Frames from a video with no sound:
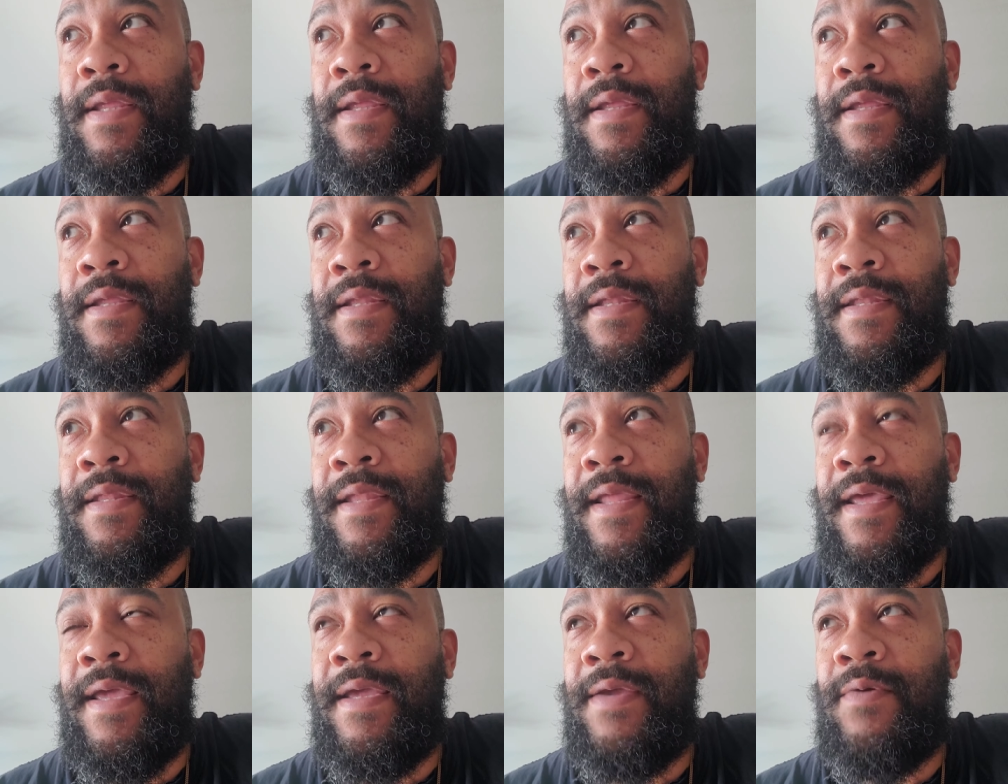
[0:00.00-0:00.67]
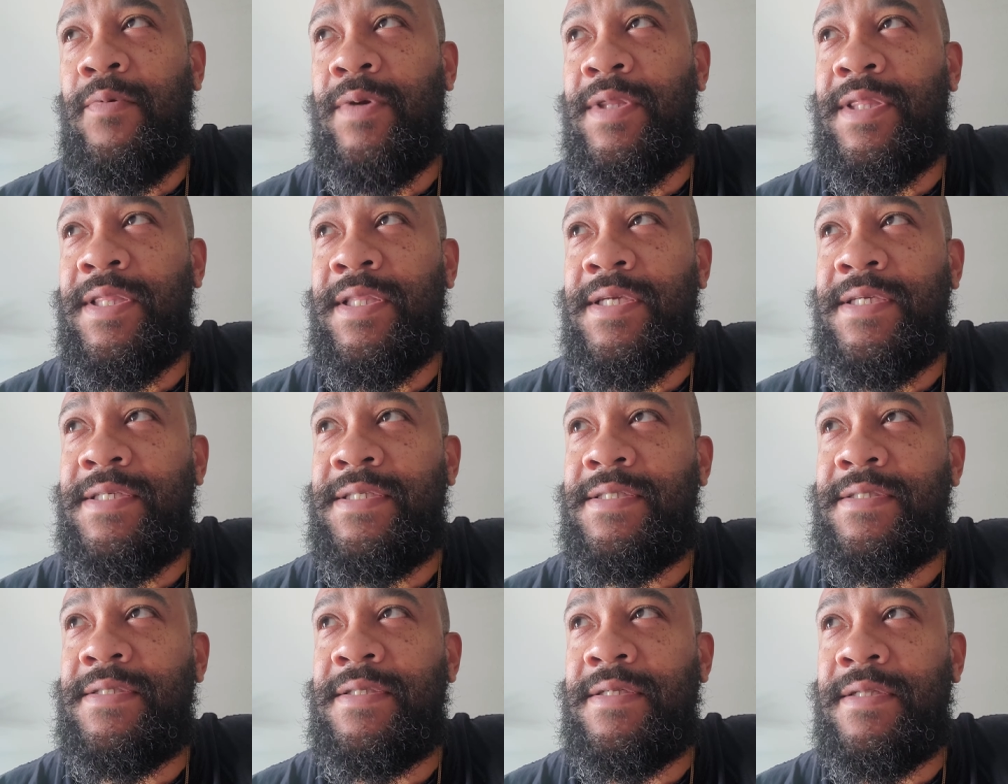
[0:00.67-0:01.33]
and they
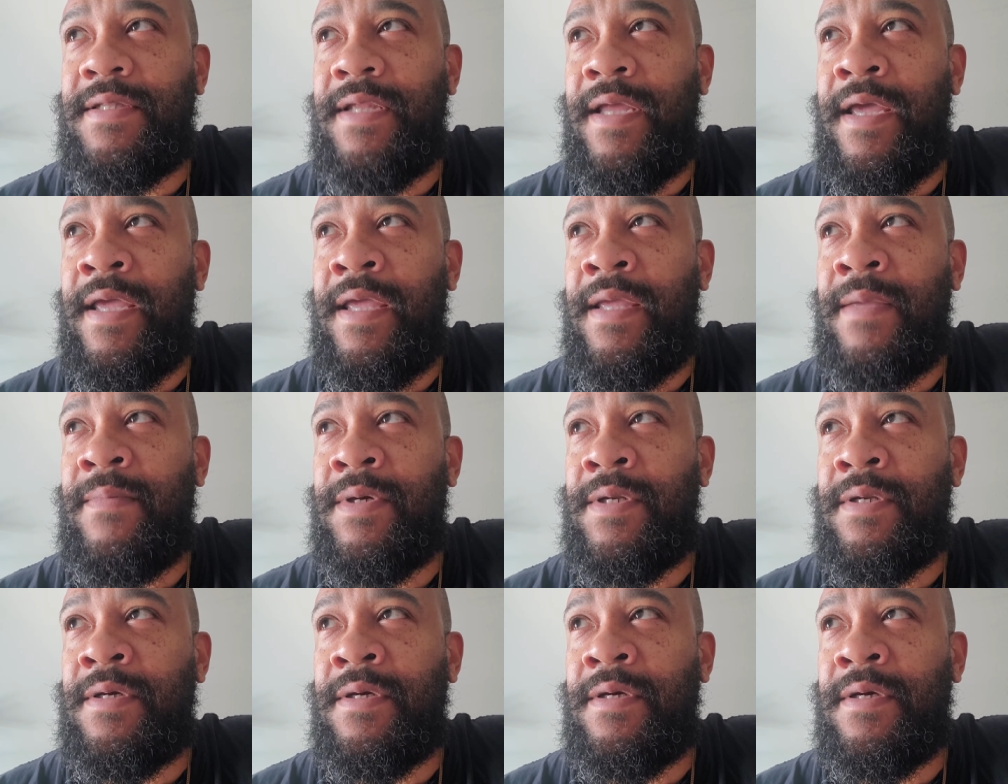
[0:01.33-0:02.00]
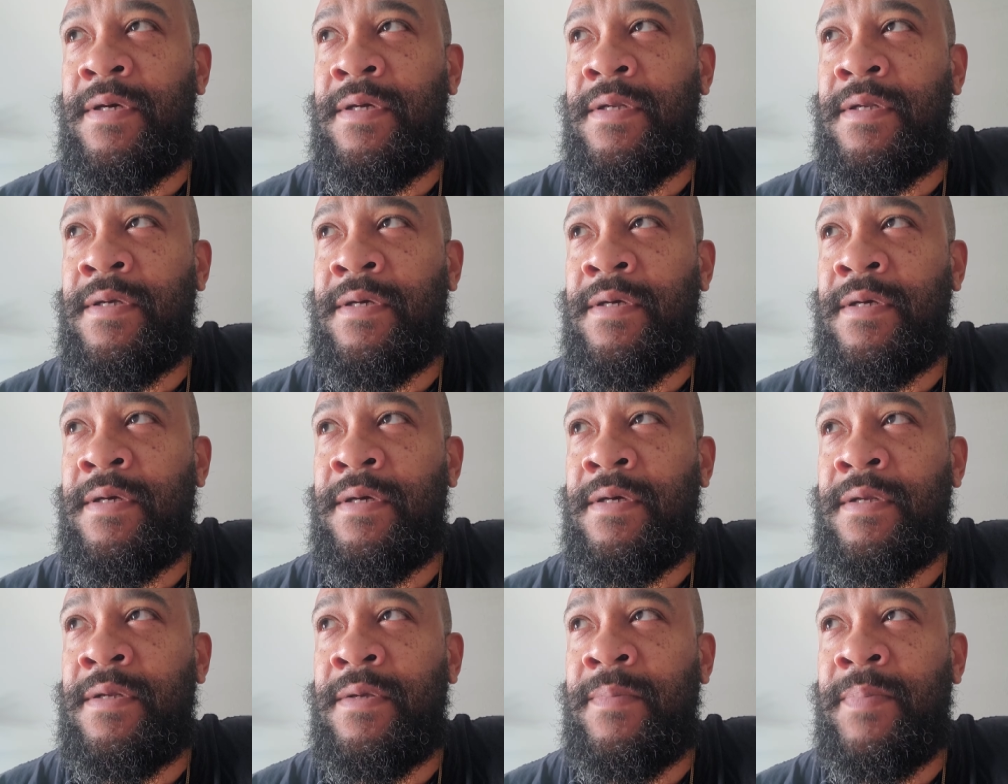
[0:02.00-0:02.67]
released the name of the of the,
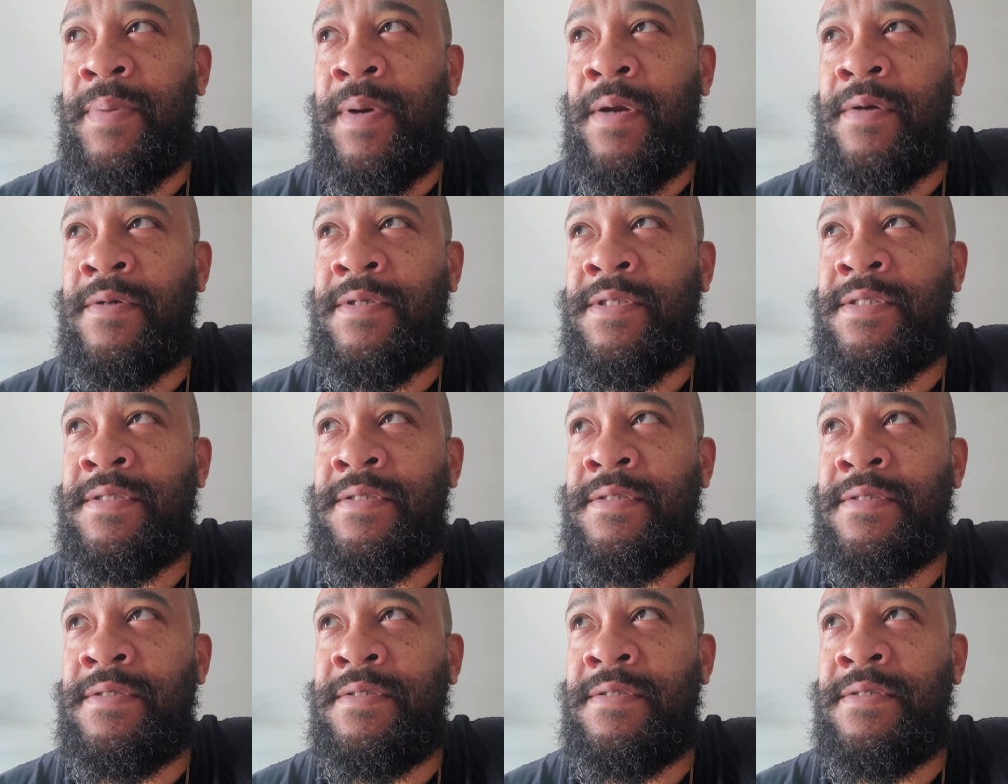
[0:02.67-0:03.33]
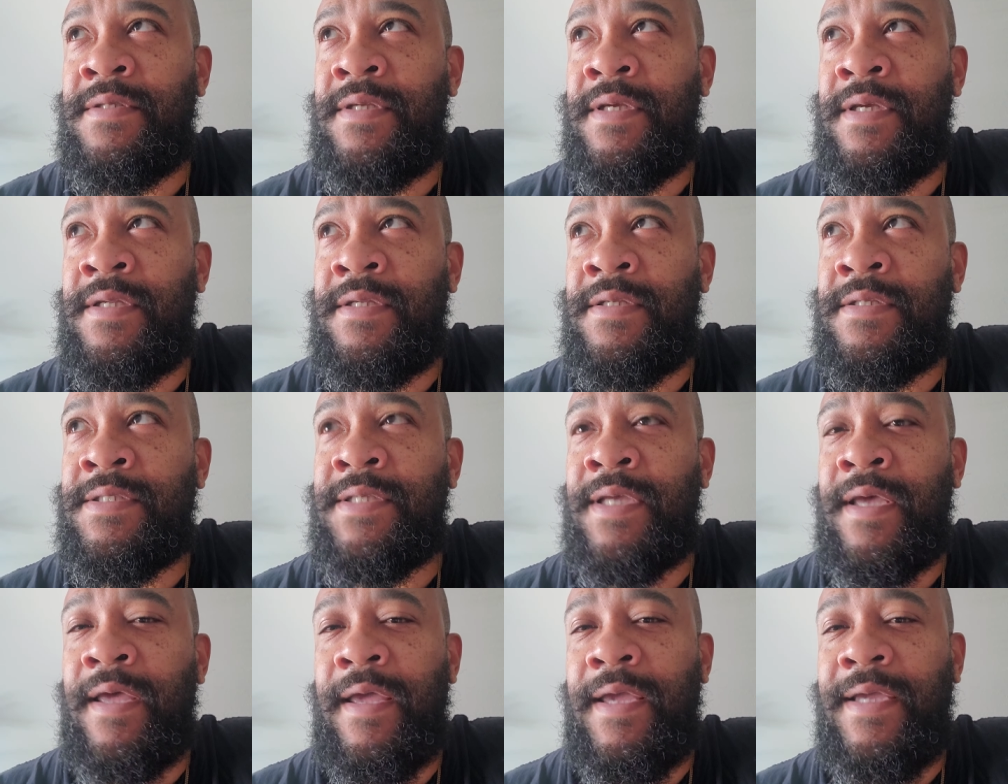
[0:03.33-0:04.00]
of the person, and
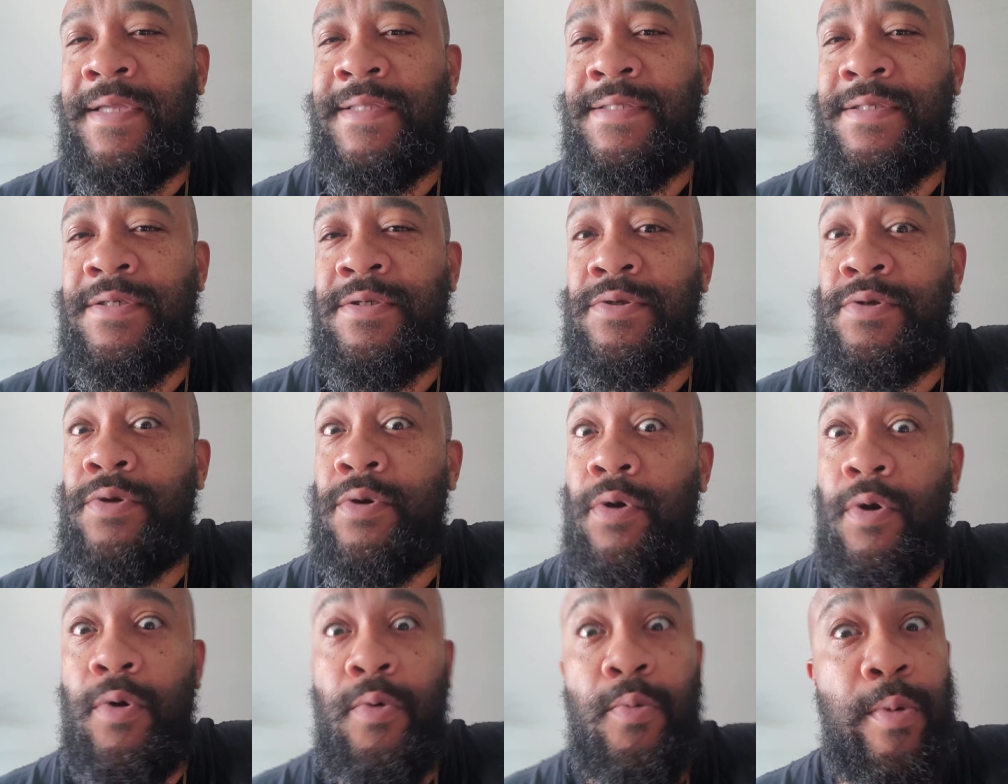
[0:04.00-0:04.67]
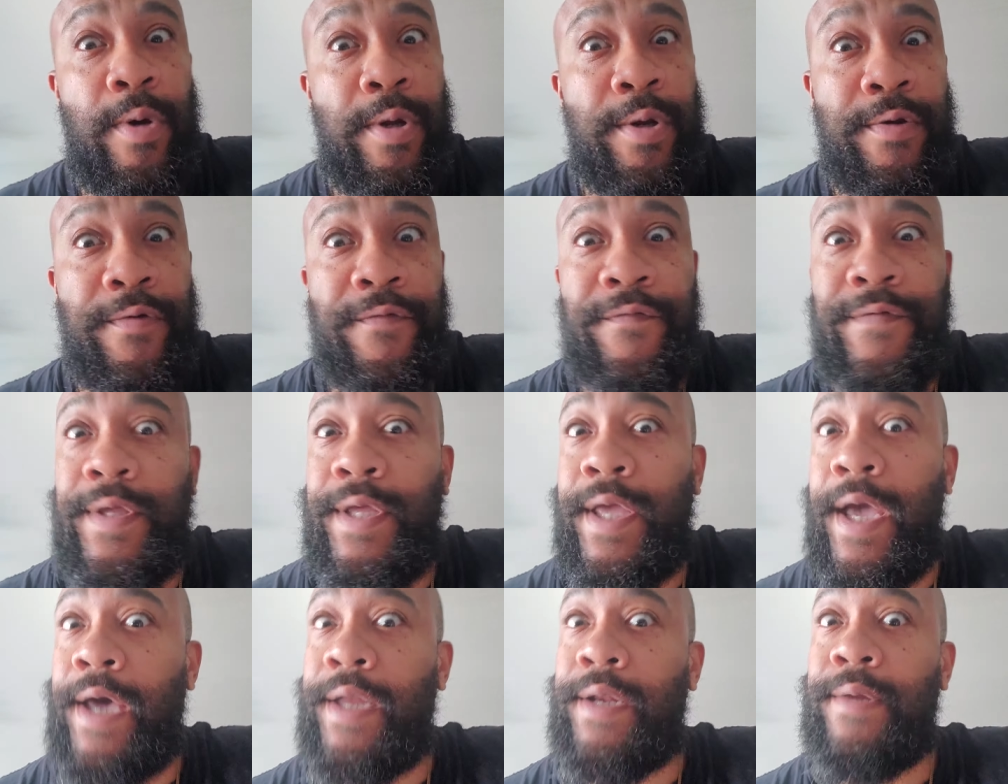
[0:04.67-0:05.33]
it's an eighteen year old. Wonder if
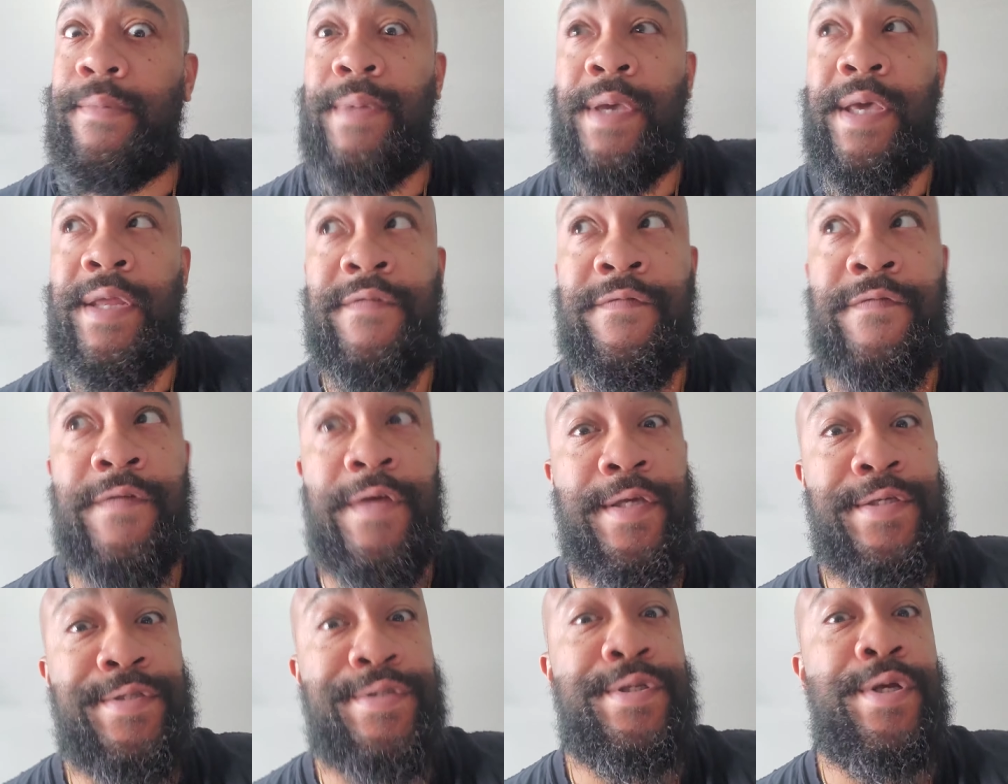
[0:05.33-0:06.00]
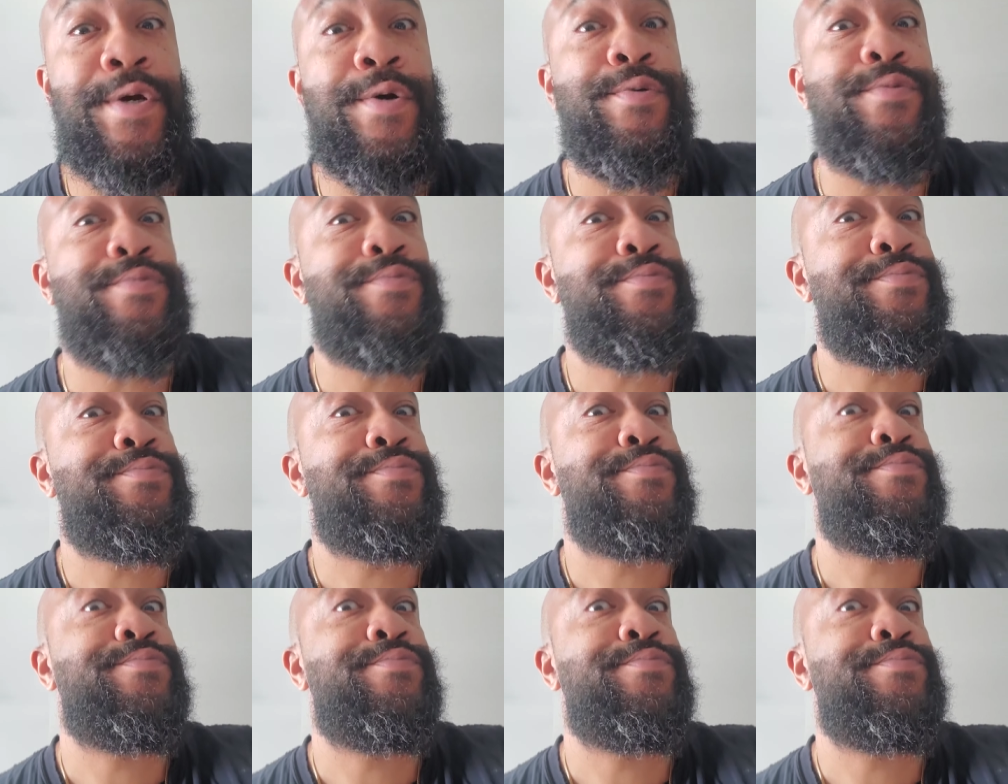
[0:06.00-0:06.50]
he got a manifesto.